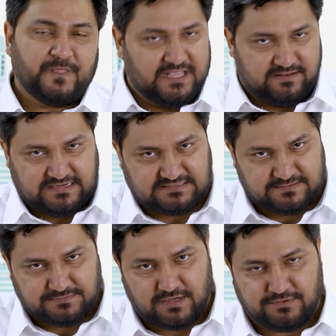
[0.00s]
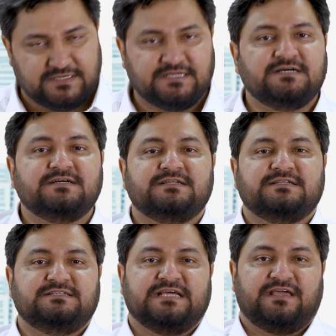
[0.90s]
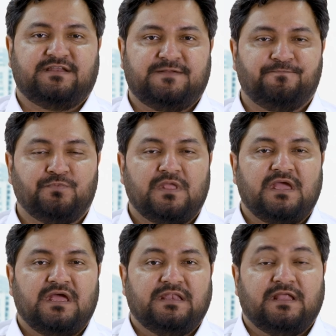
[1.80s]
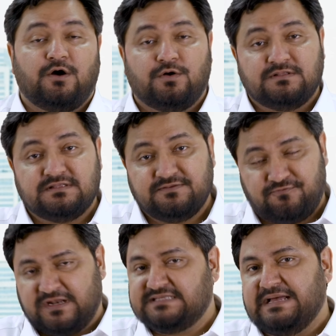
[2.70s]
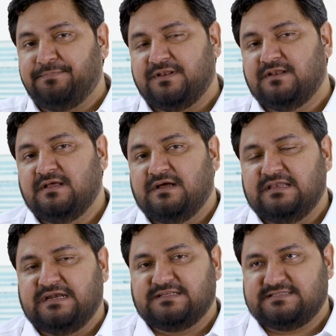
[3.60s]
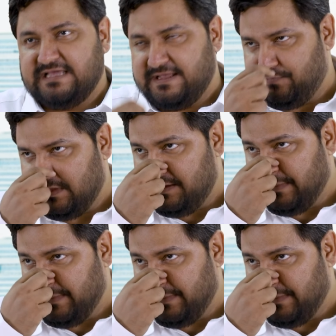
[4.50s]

He writes them down in a diary. Now, for example, let us say he